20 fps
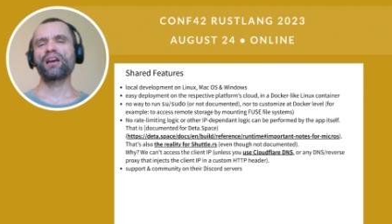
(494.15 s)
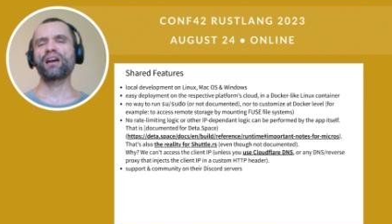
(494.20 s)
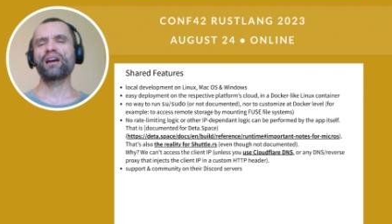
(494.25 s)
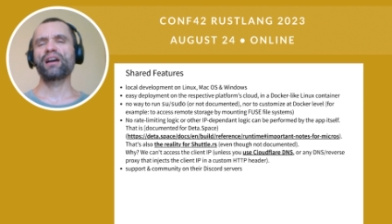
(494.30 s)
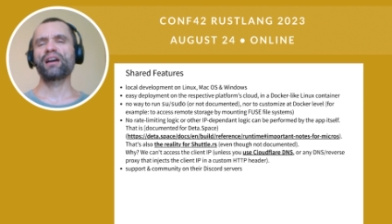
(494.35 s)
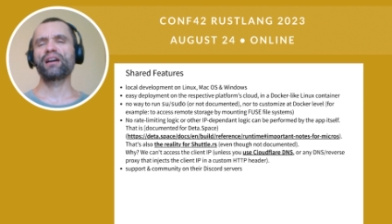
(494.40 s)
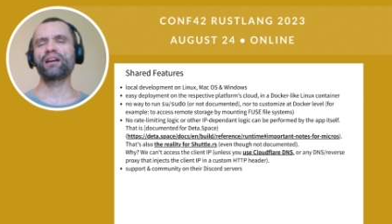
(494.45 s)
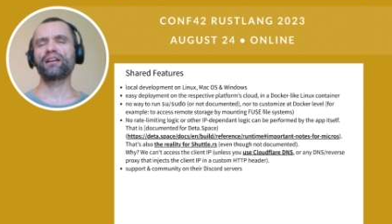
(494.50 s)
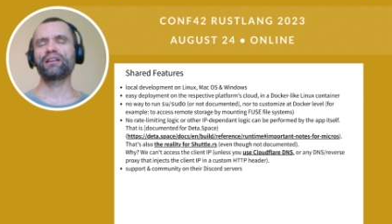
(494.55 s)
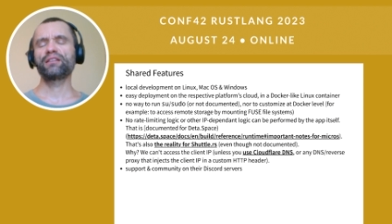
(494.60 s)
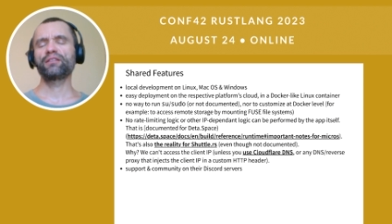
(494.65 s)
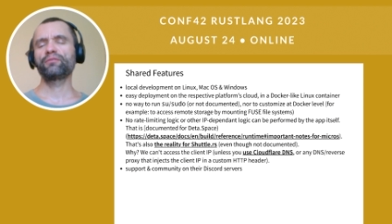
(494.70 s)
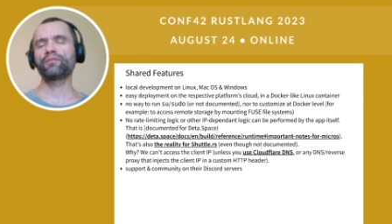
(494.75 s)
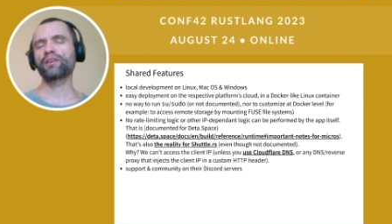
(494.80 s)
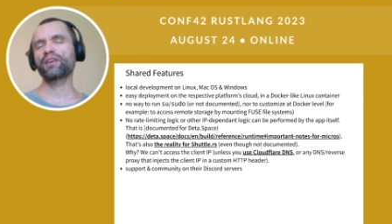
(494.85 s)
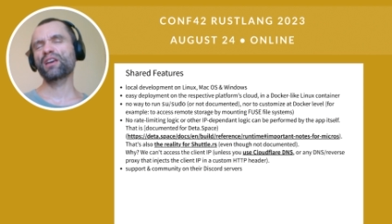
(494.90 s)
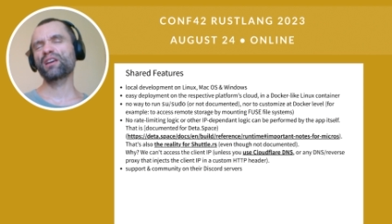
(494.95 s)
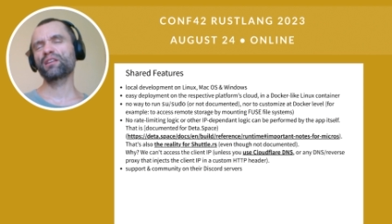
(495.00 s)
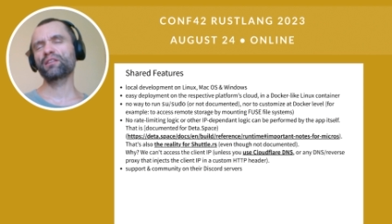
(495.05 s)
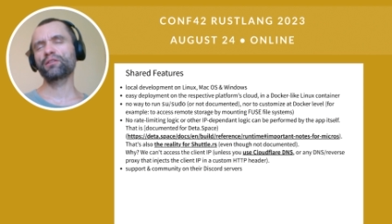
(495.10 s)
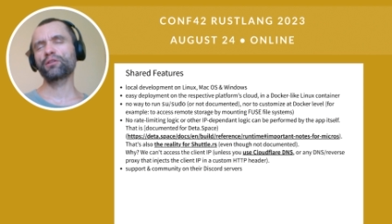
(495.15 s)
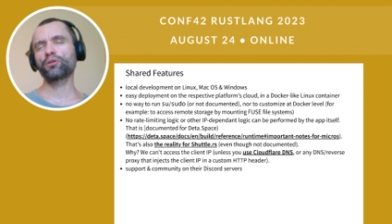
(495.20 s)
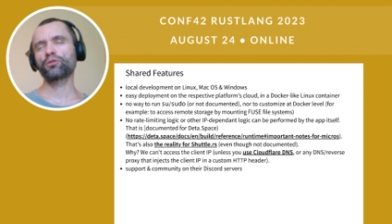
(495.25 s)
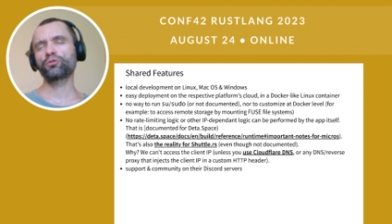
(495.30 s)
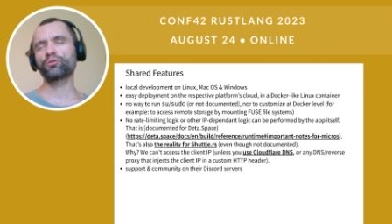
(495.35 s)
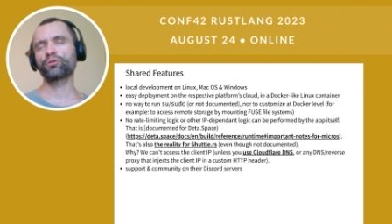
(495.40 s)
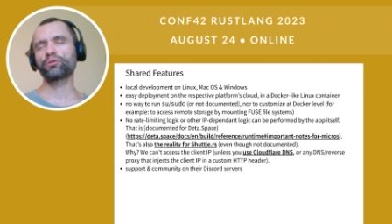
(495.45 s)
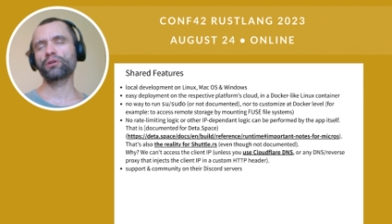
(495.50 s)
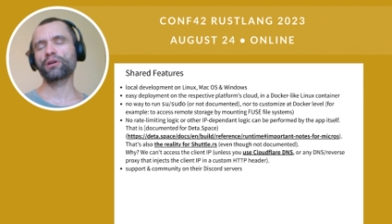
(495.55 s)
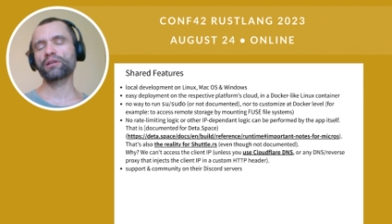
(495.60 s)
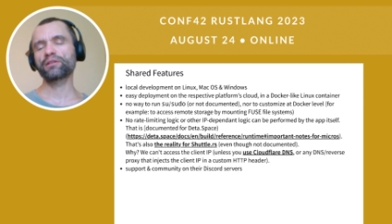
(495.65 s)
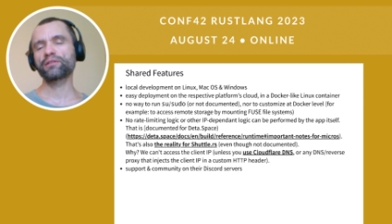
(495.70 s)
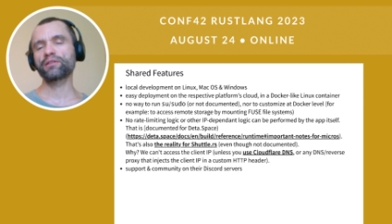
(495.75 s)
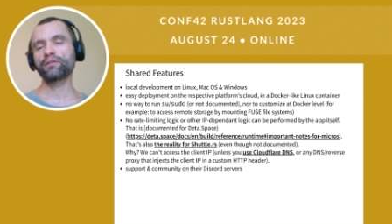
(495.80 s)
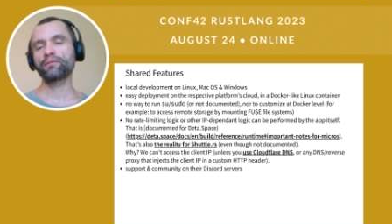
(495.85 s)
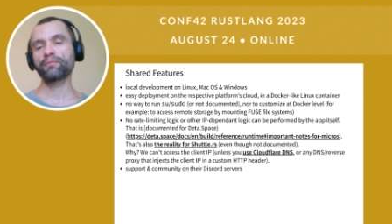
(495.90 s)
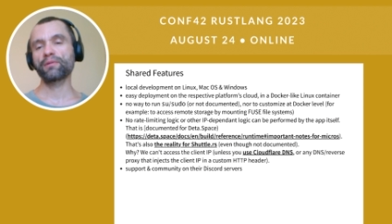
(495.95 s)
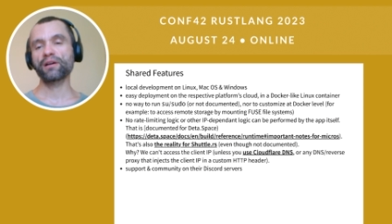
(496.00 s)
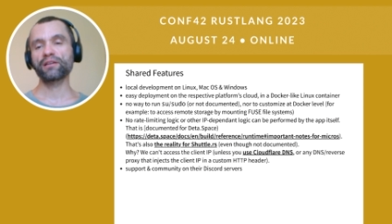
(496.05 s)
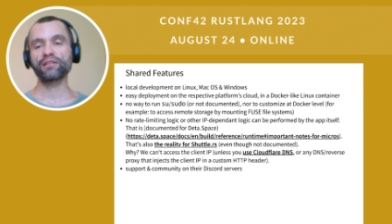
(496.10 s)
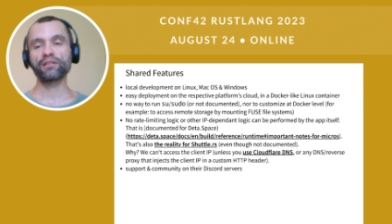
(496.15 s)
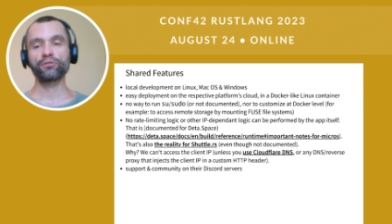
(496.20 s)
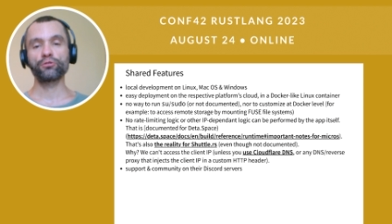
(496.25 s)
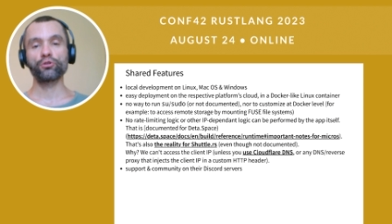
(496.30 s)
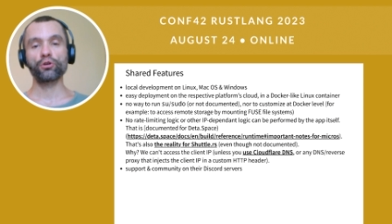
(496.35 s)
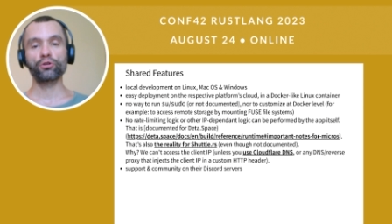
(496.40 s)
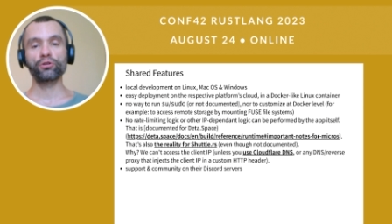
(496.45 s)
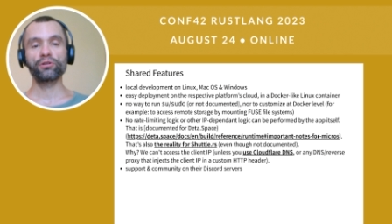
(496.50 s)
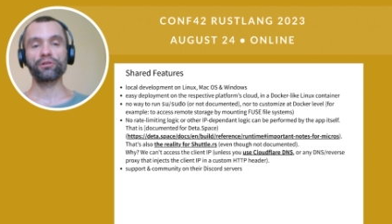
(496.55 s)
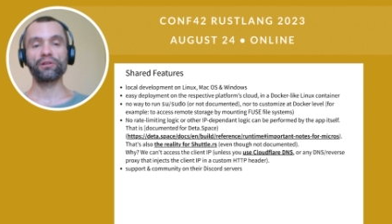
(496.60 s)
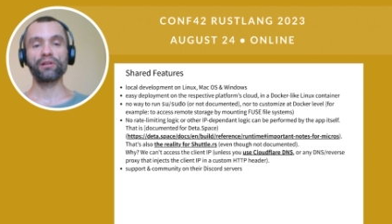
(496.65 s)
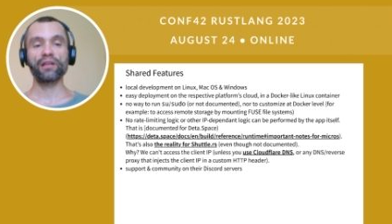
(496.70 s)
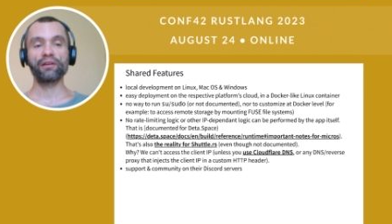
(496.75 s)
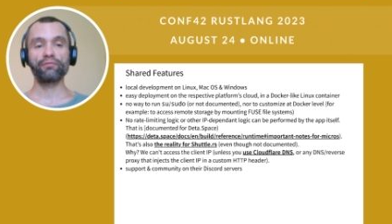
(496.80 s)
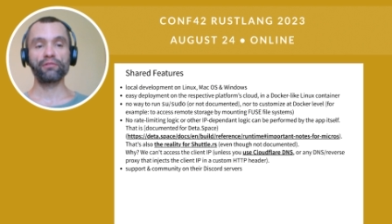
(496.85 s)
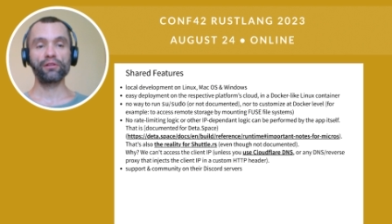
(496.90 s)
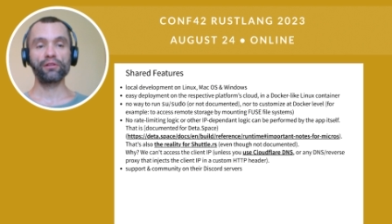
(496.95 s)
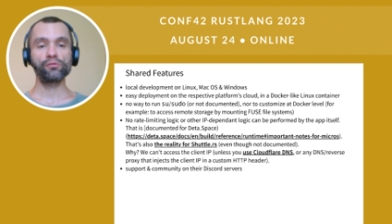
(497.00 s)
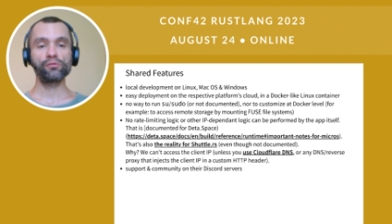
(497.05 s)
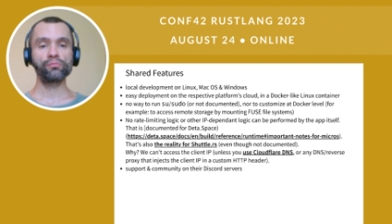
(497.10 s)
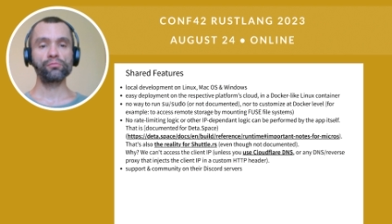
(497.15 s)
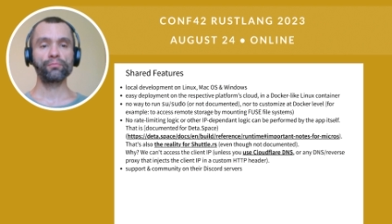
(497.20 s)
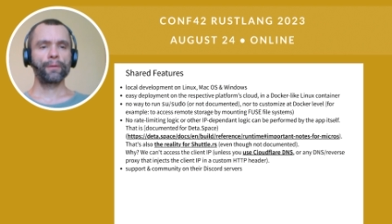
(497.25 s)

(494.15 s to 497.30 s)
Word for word: and we cannot customize at Docker level.